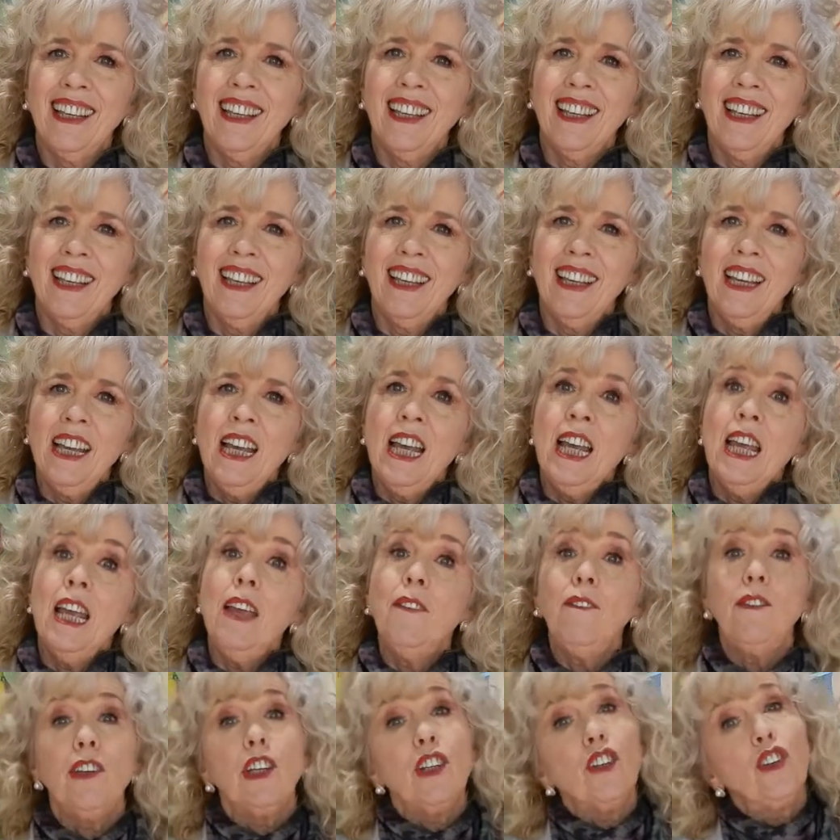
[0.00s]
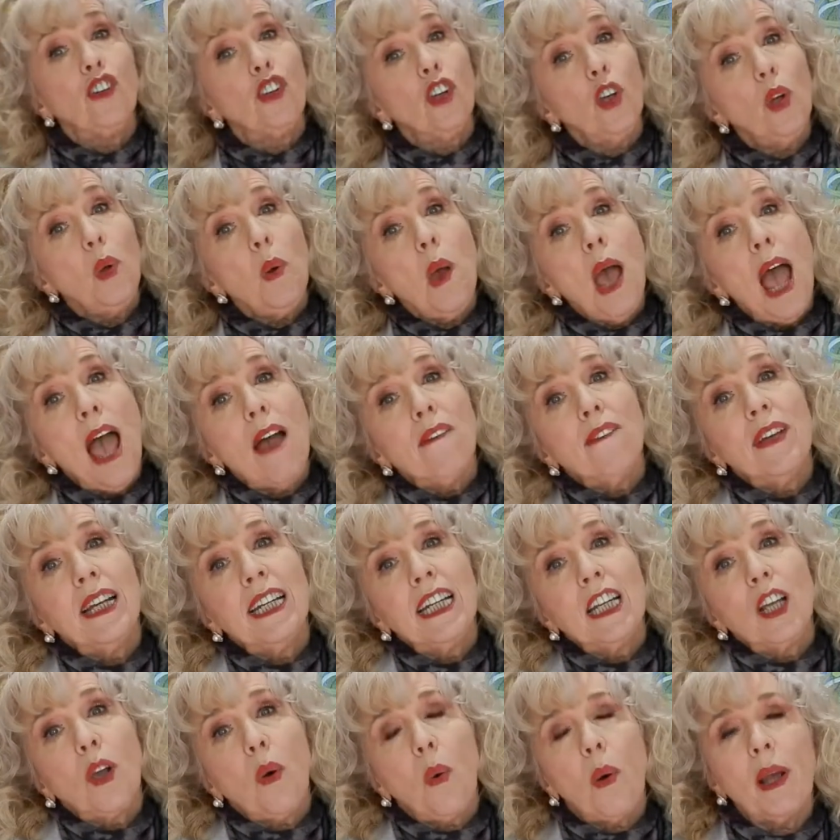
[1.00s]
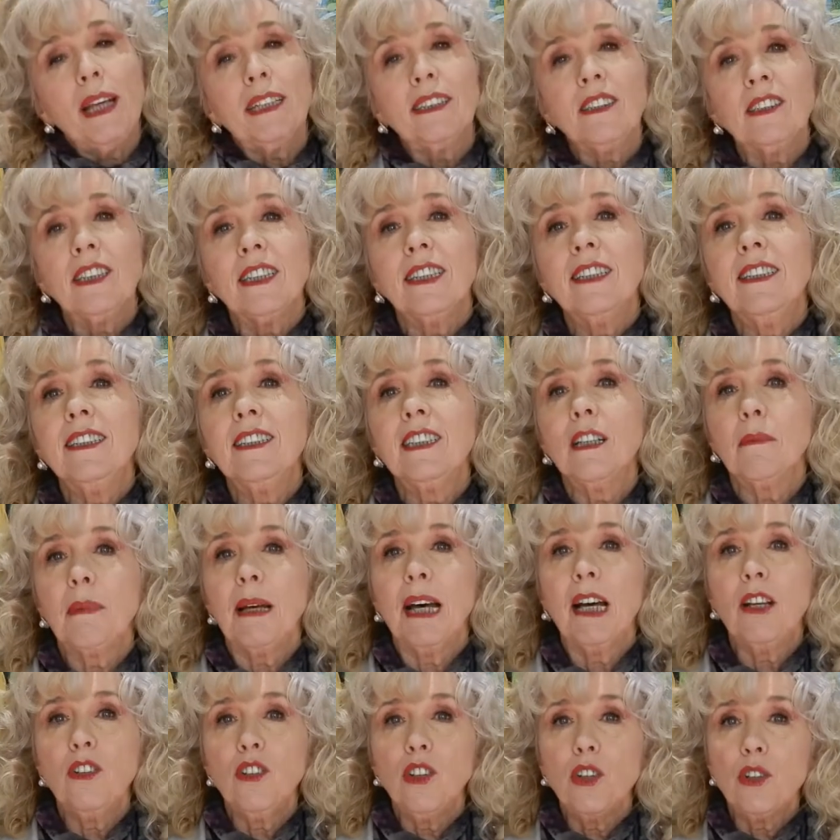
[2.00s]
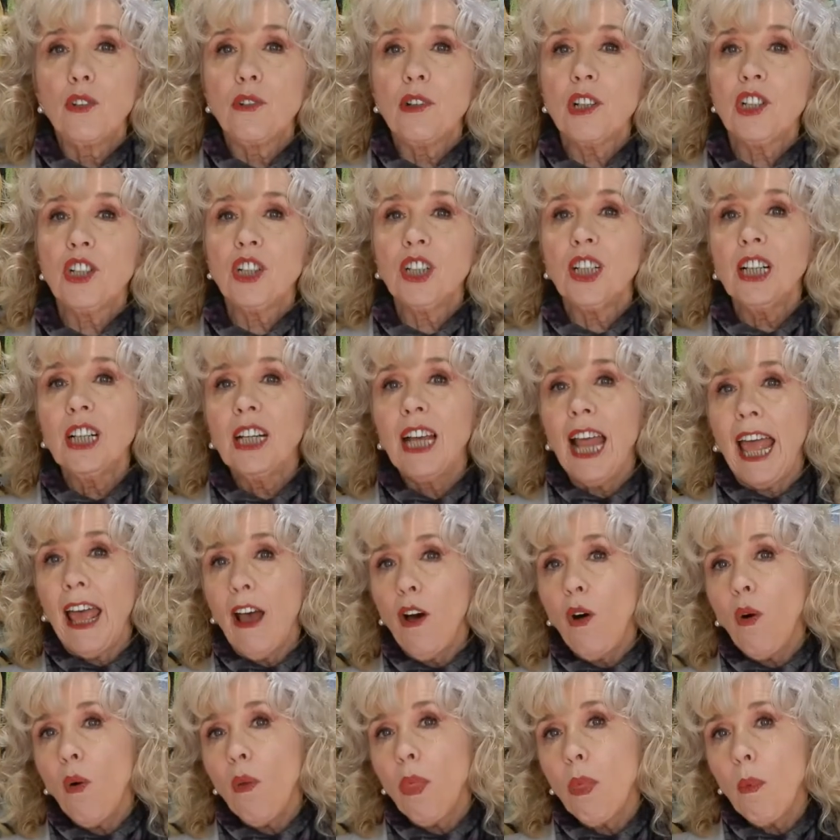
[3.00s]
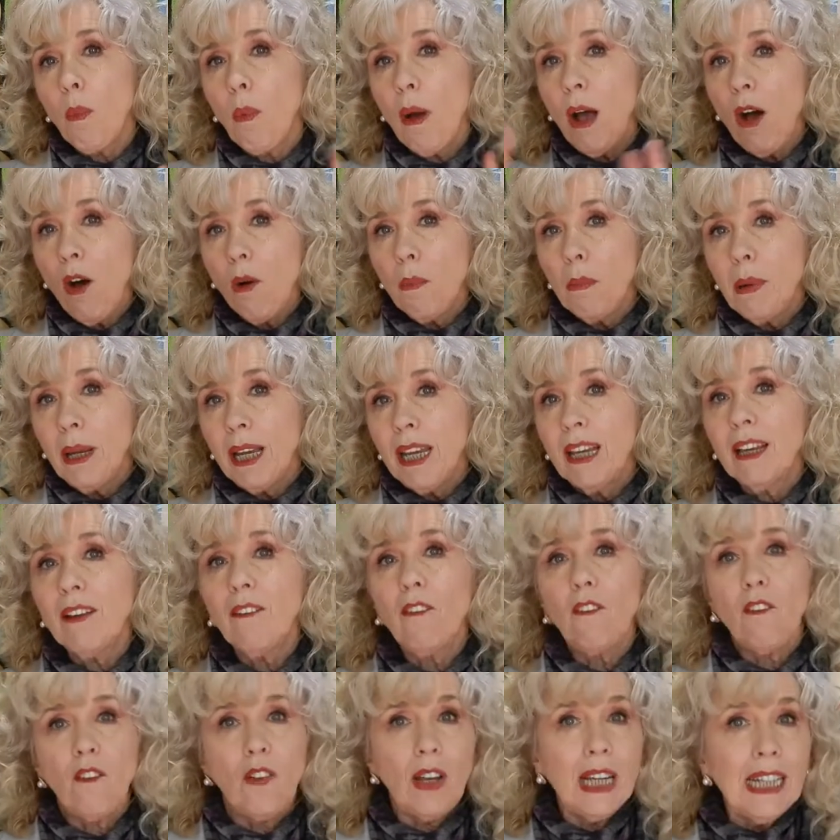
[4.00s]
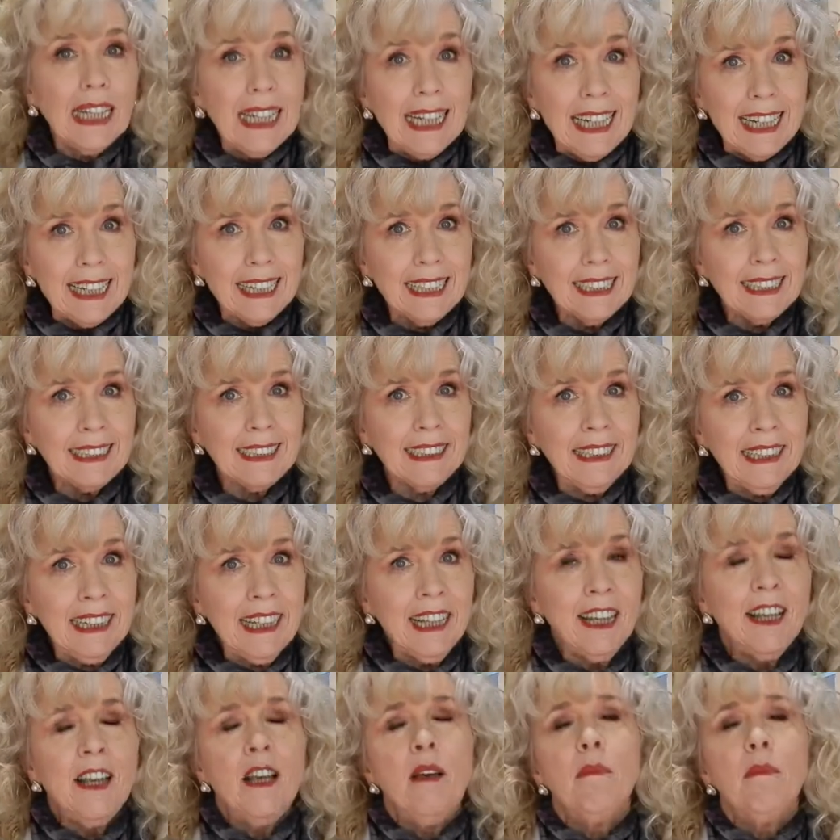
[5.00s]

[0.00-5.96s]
Thank you. If you do have any questions about nutrition, health, well-being, fitness,